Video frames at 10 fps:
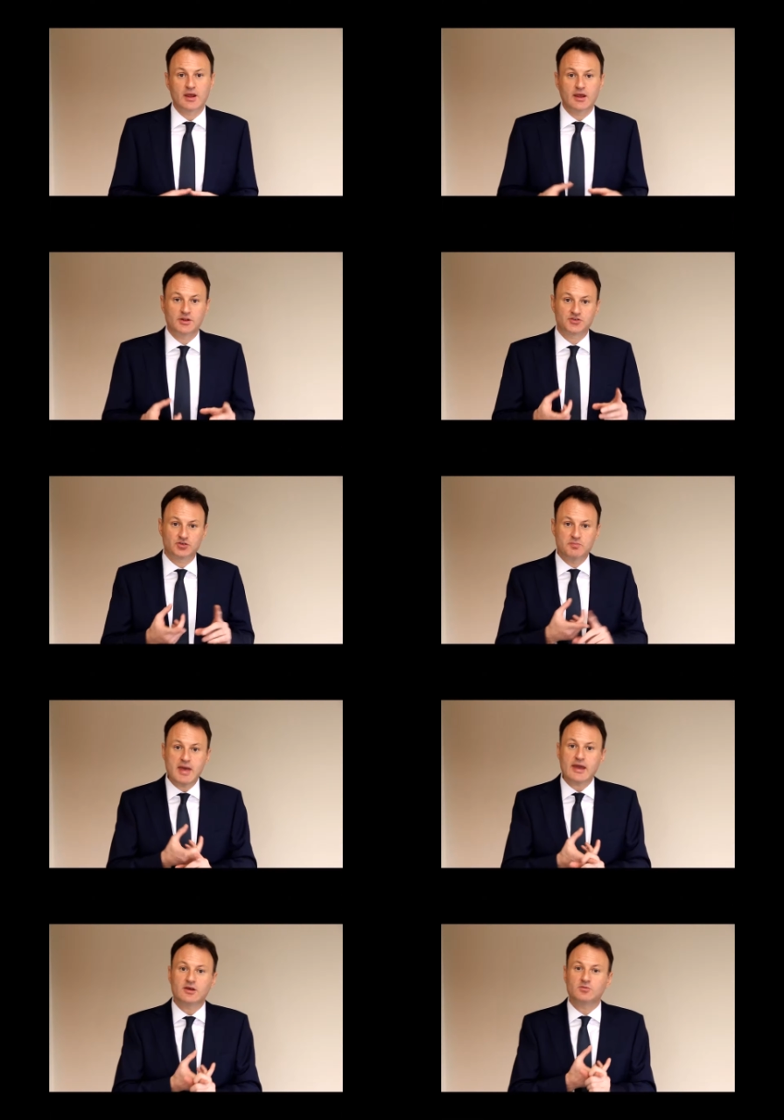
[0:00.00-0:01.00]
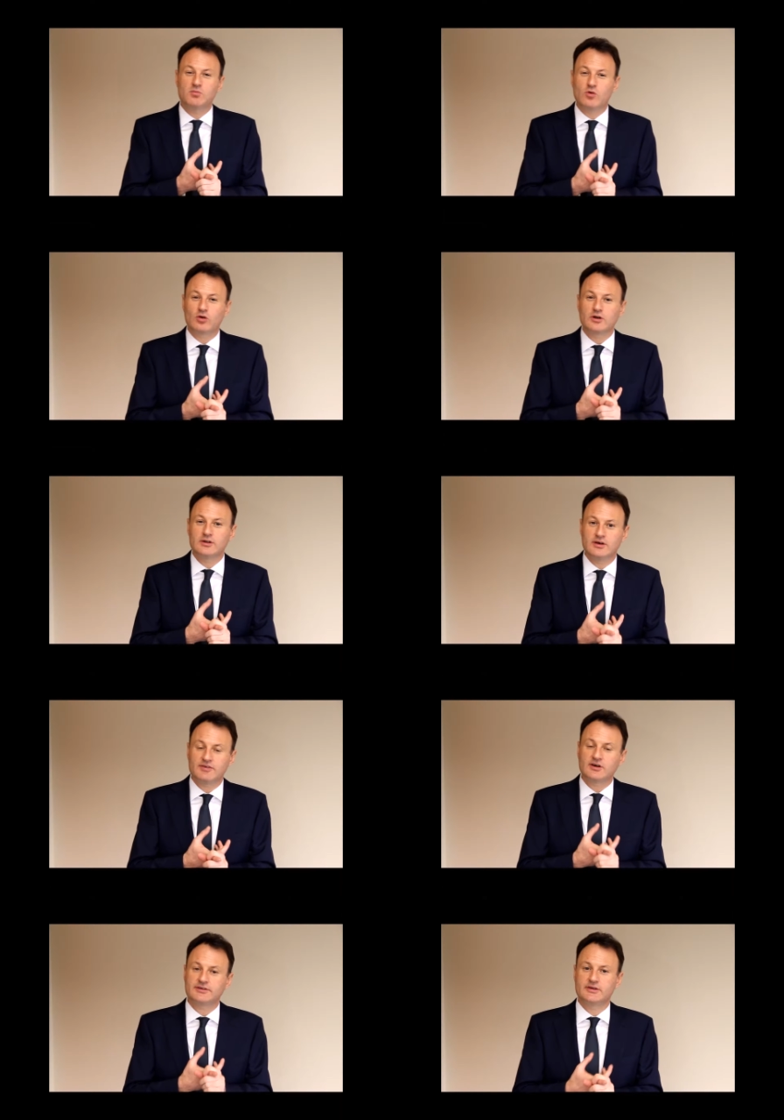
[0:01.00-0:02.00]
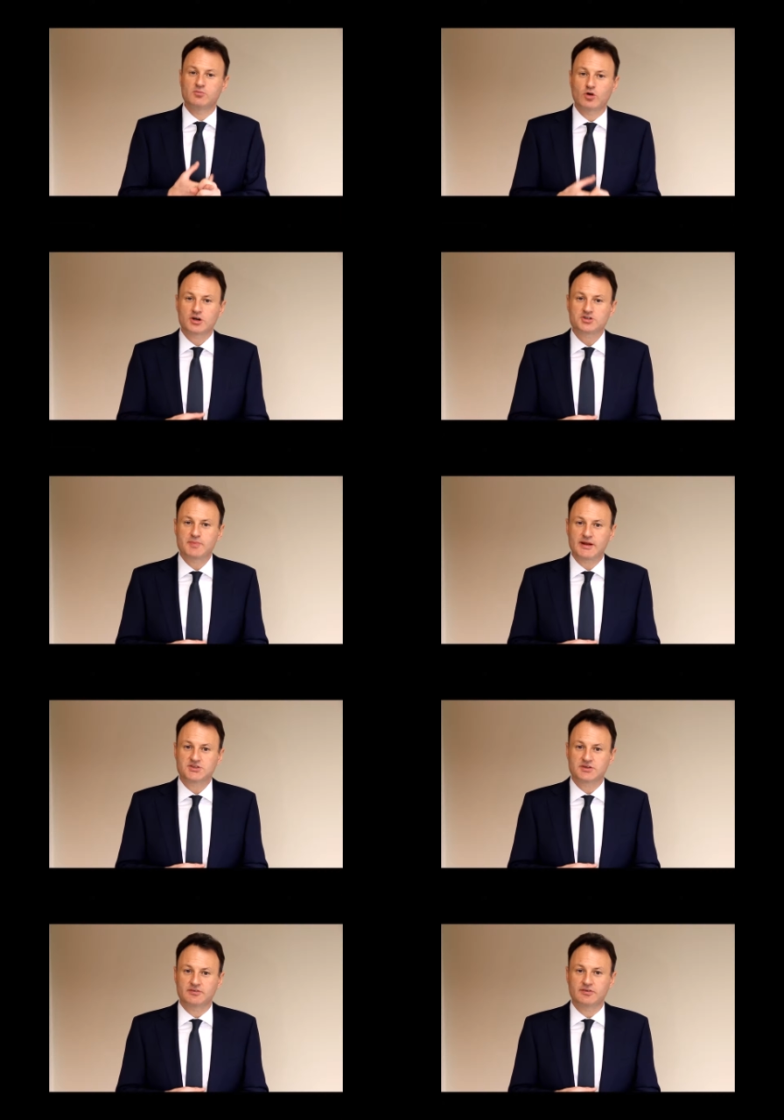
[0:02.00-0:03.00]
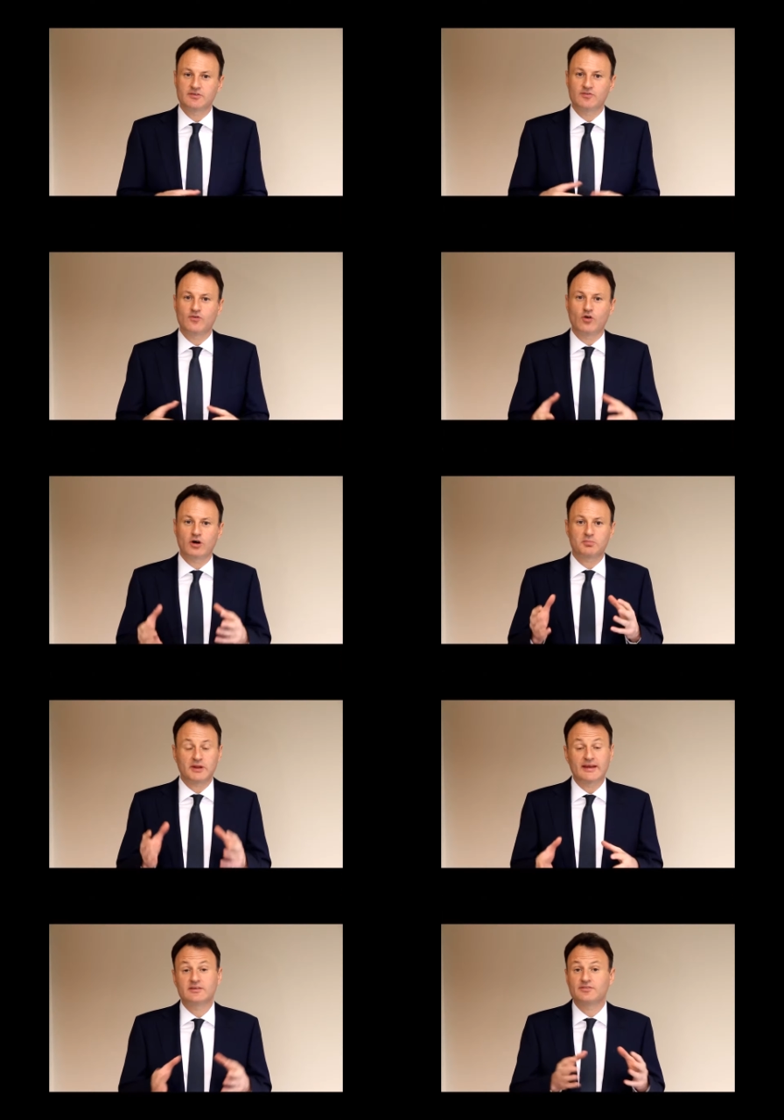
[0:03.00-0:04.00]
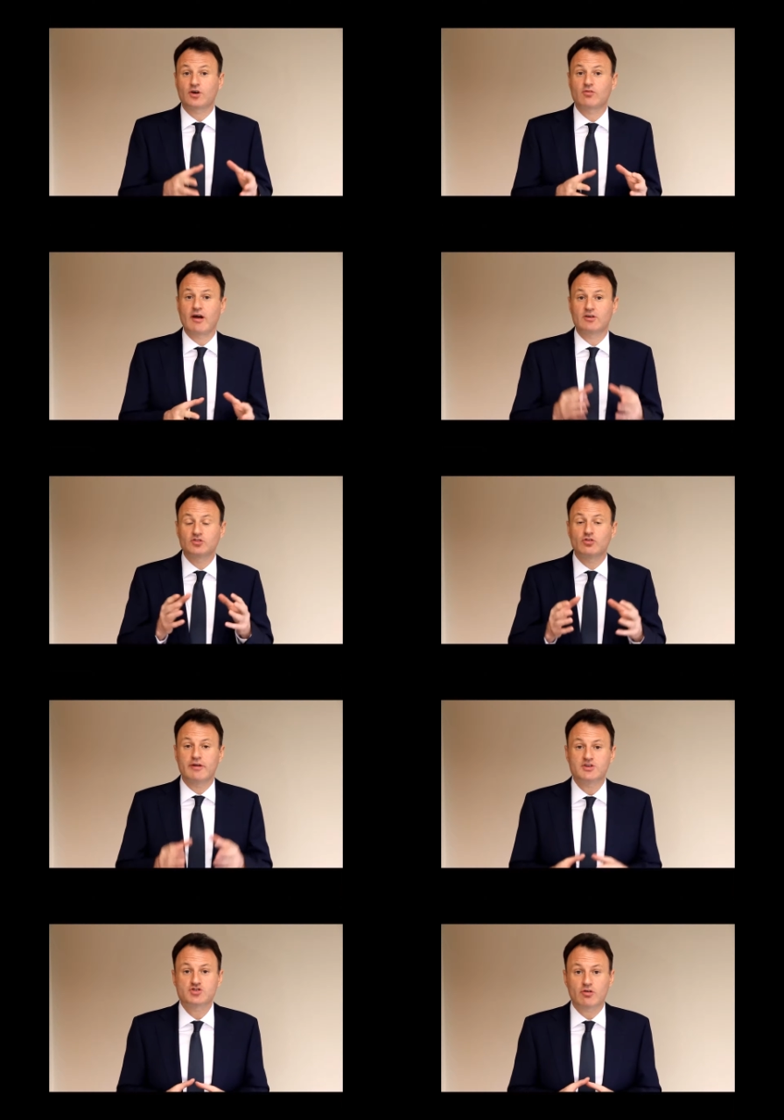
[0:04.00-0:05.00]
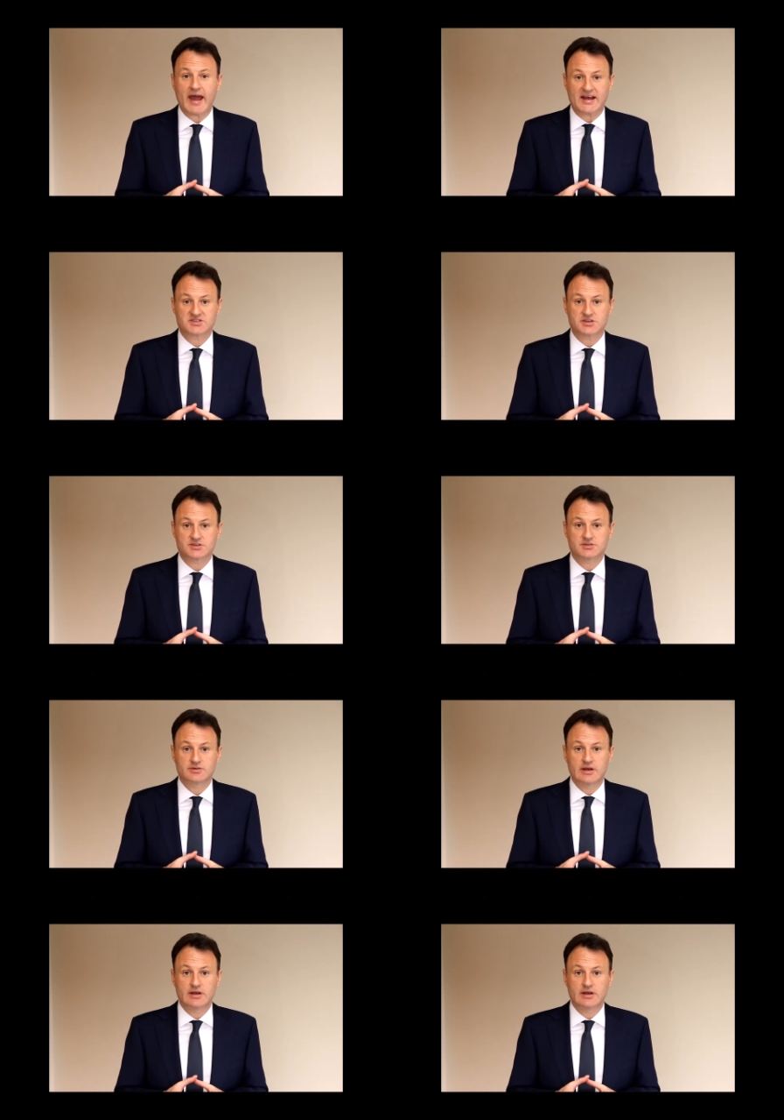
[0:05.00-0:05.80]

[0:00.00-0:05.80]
It's to make it more difficult and more expensive for a plaintiff or a creditor to reach your assets.